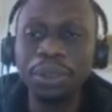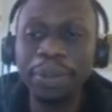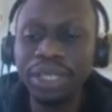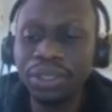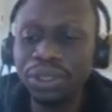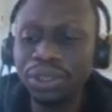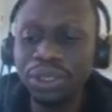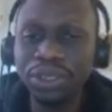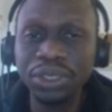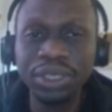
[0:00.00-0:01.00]
Python
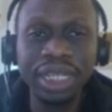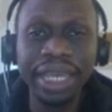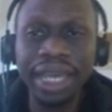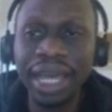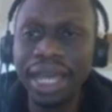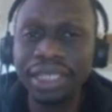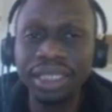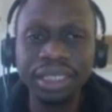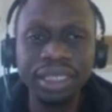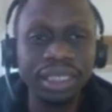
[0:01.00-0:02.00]
does not like
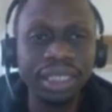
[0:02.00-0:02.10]
adding